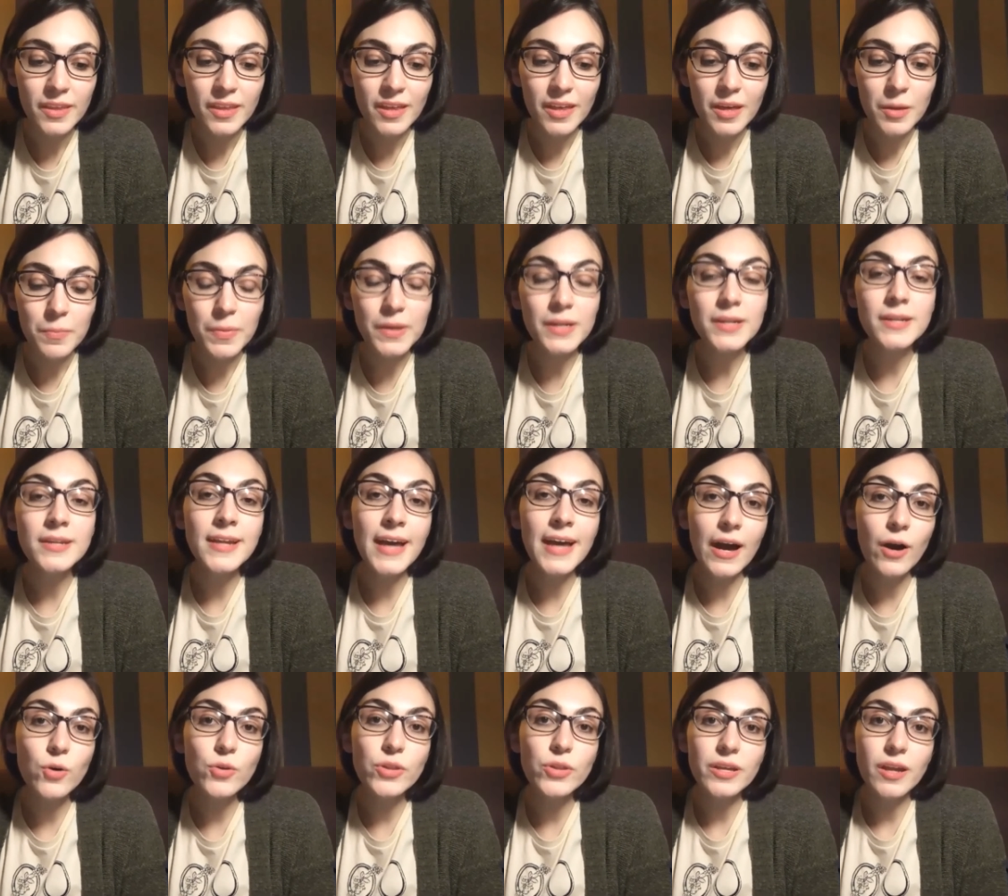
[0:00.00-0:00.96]
but
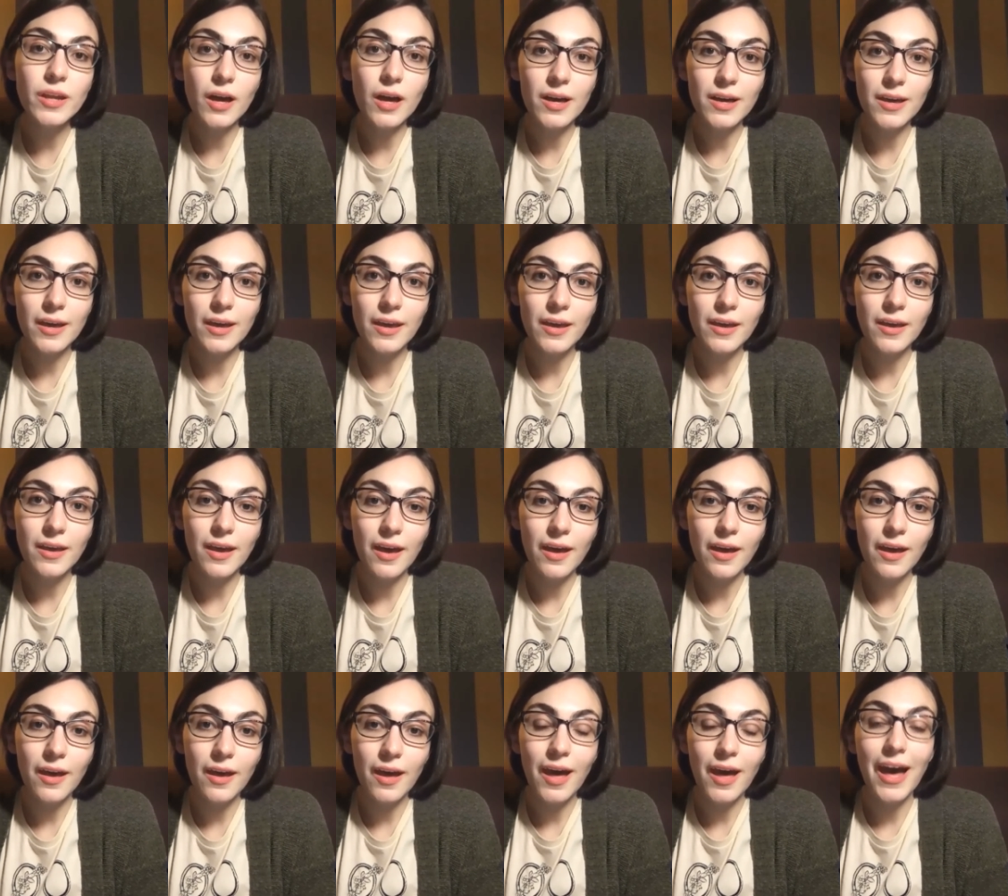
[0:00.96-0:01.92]
now that I
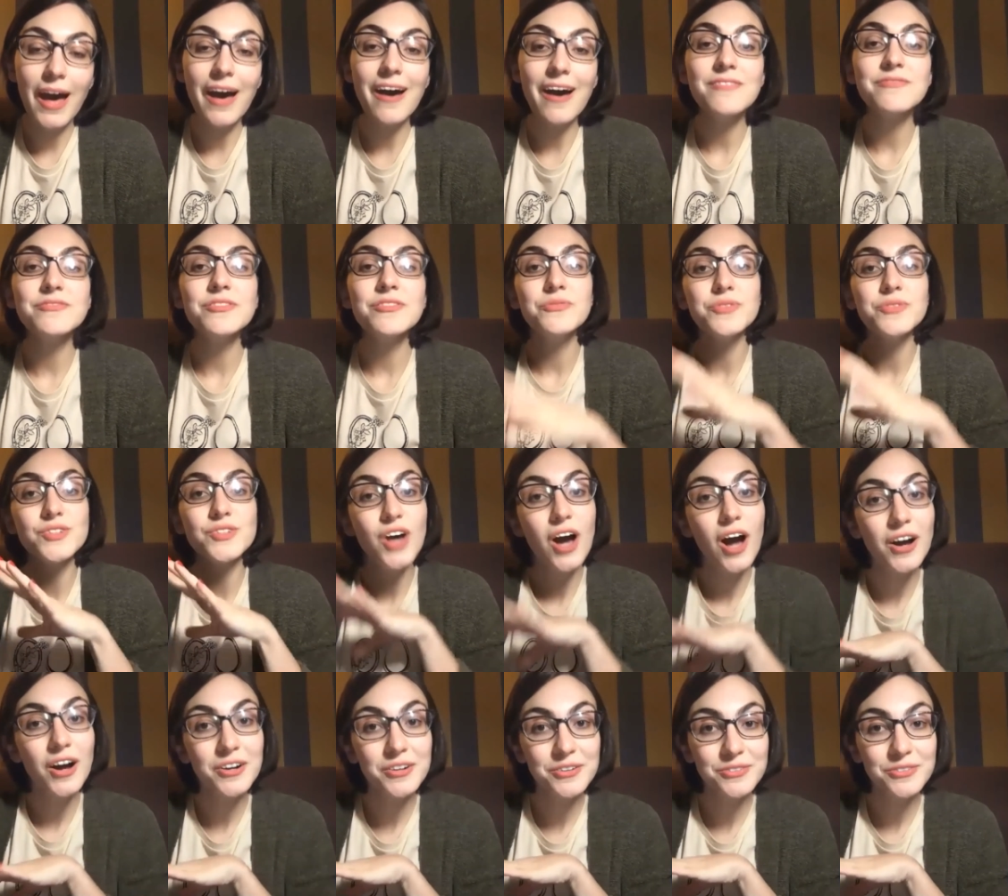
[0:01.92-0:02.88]
have the
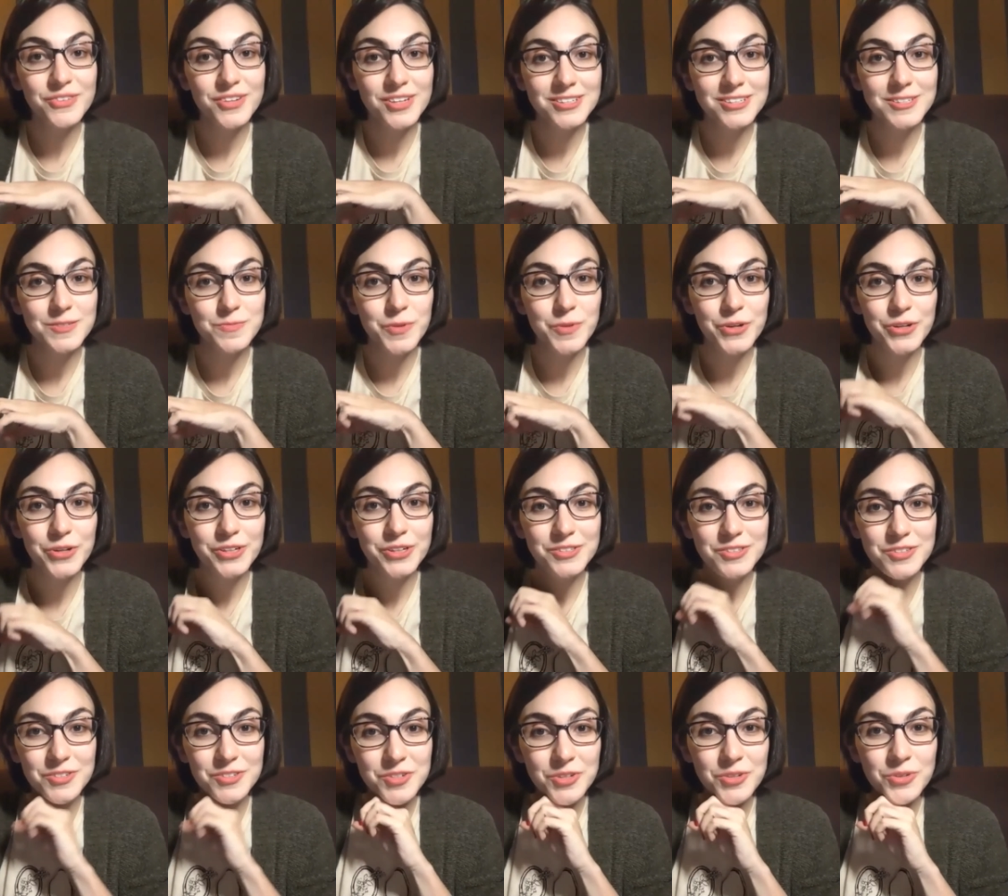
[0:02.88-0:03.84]
photography
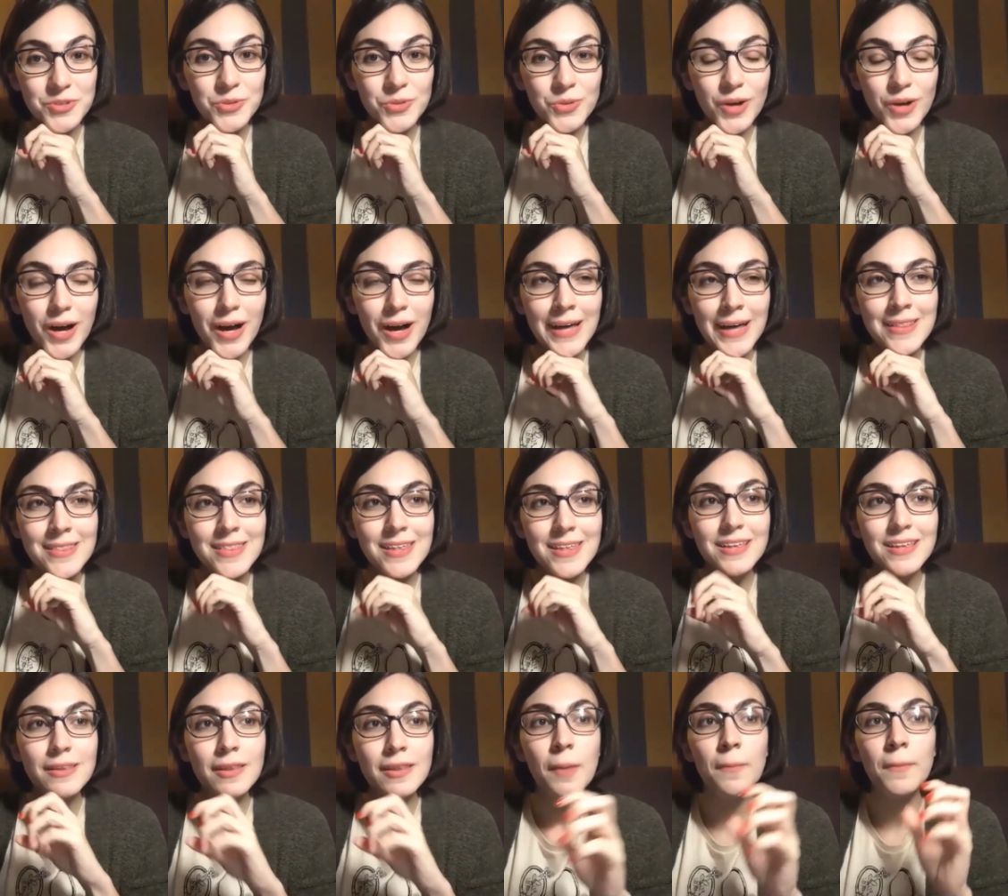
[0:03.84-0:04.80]
experience too, I
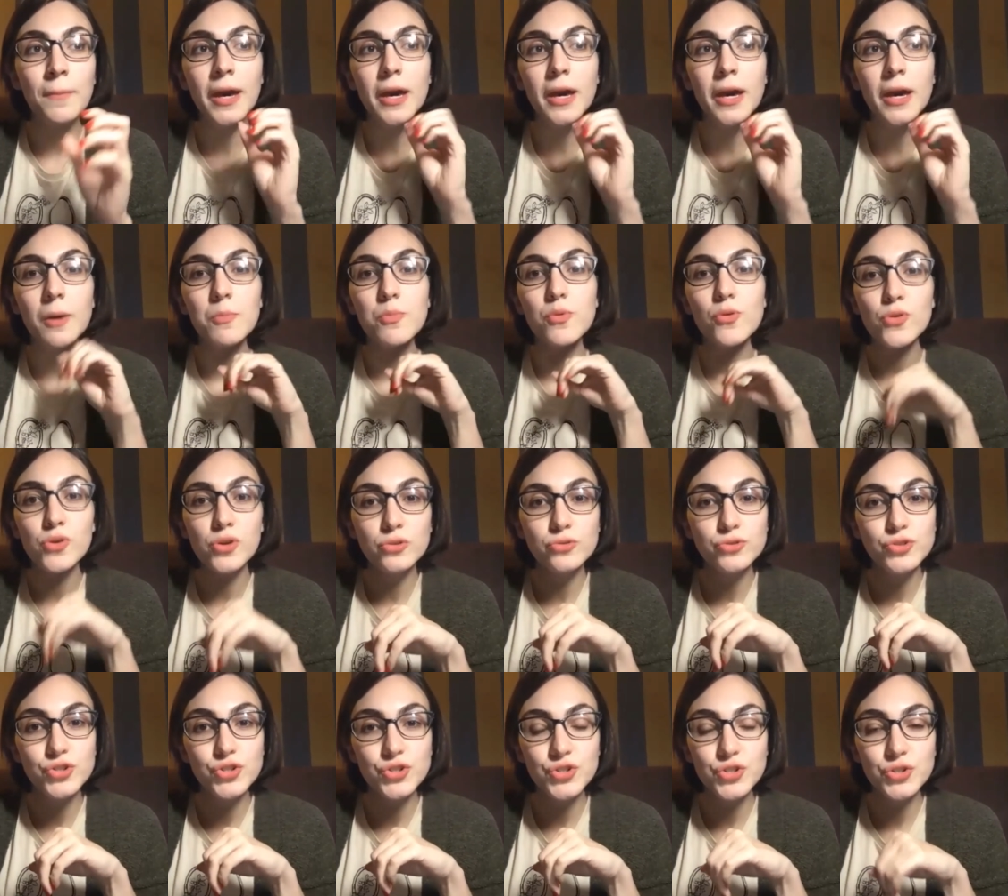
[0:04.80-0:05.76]
think that my
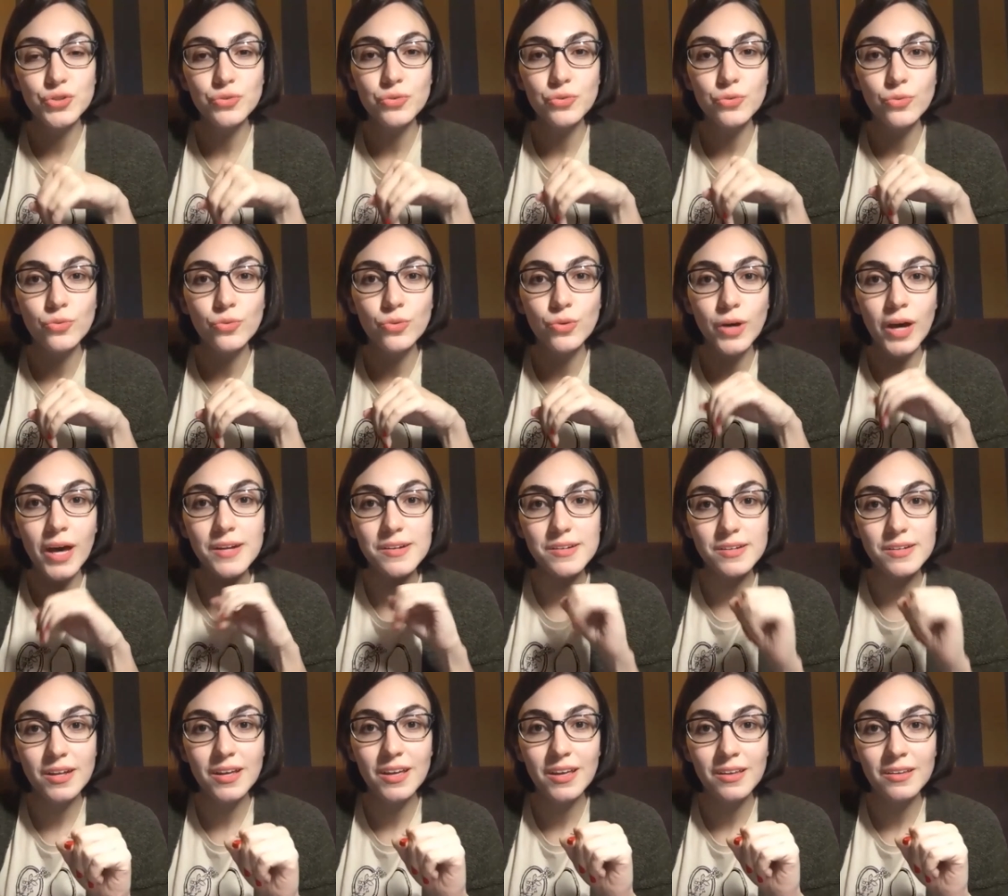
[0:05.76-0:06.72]
approach to
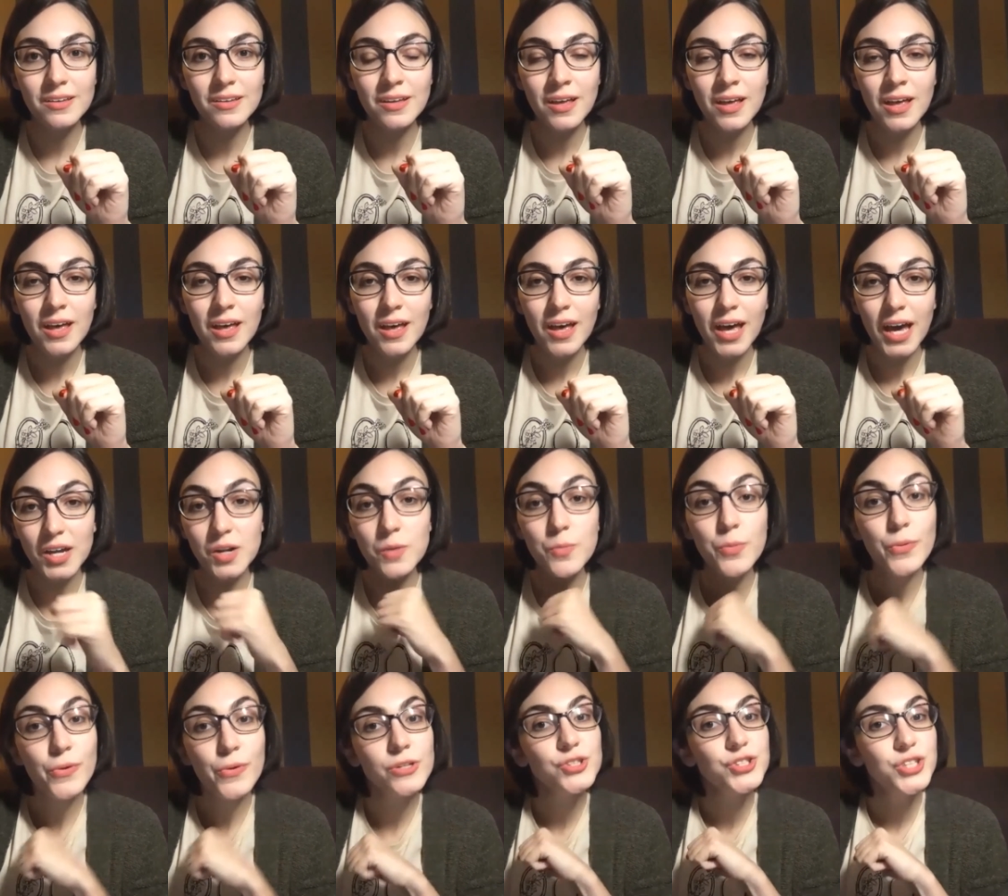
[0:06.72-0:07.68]
editing and
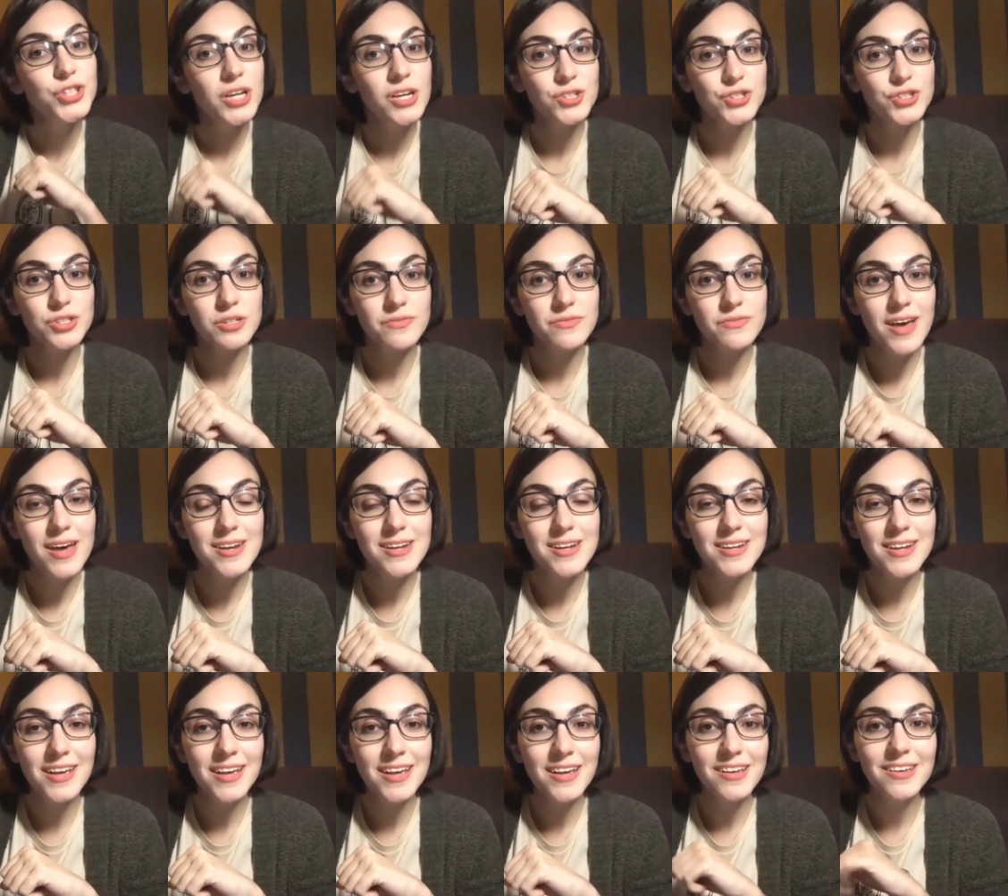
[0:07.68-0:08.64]
appreciation of
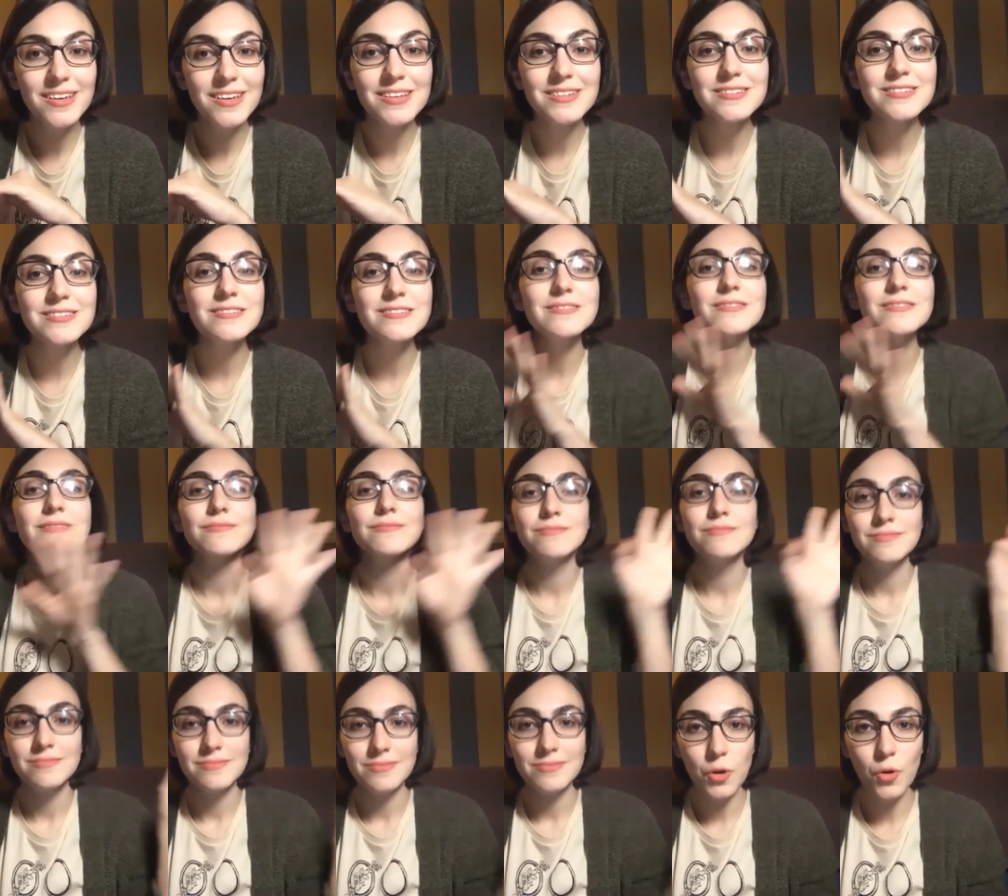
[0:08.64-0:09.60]
editing is
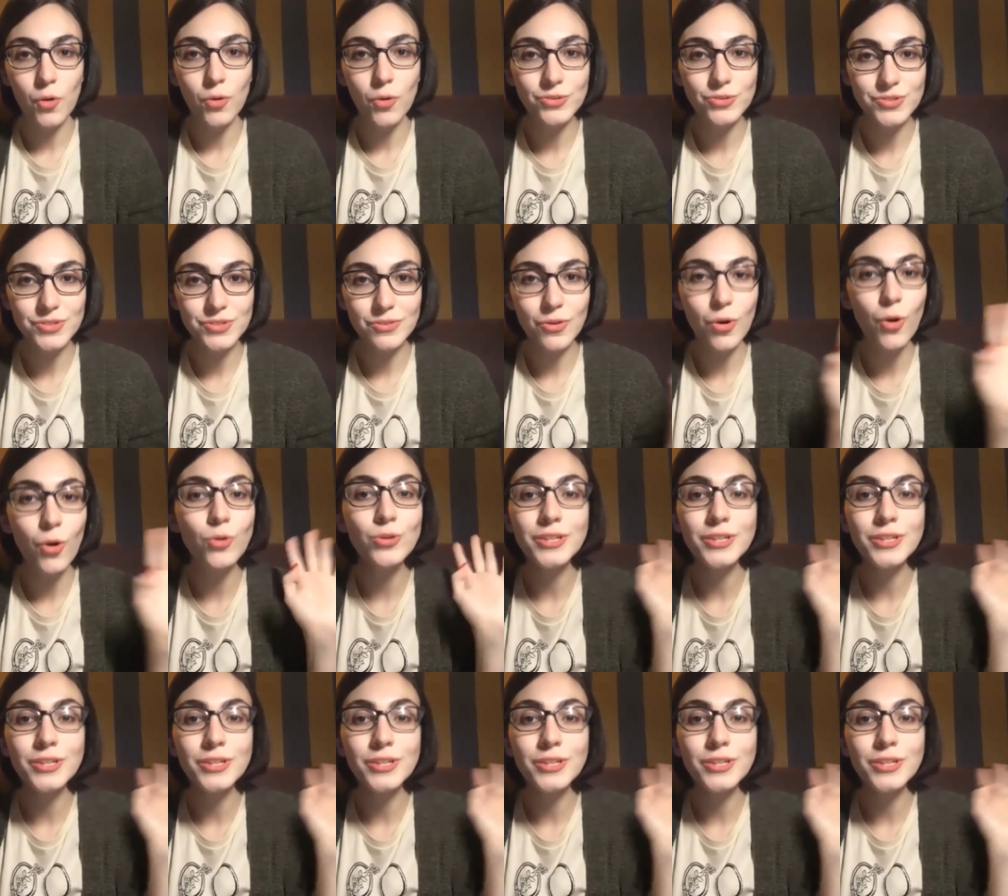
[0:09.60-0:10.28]
wholly